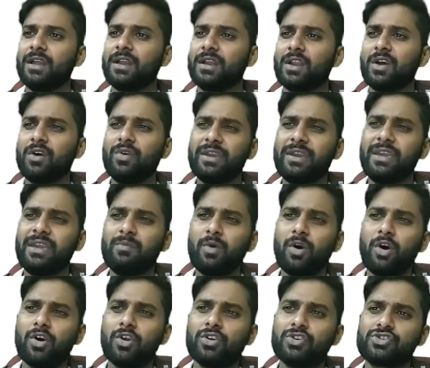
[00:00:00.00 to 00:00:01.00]
Now he
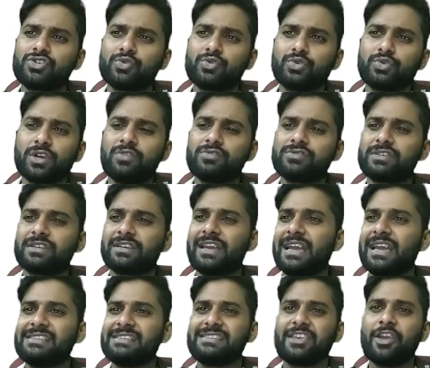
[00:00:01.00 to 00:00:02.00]
borrows 2,000.
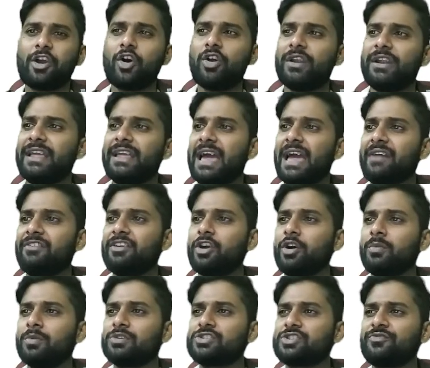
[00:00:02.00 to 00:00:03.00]
Guys, he already having
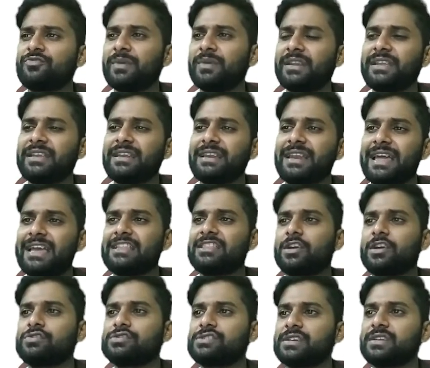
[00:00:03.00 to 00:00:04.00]
how much of money?
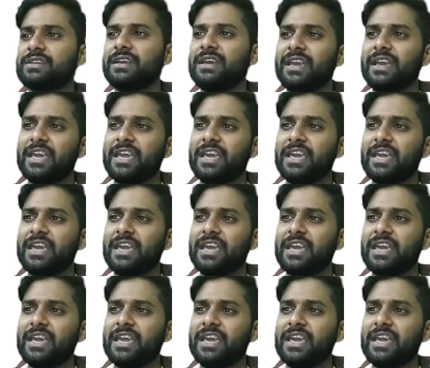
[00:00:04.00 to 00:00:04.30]
9,000.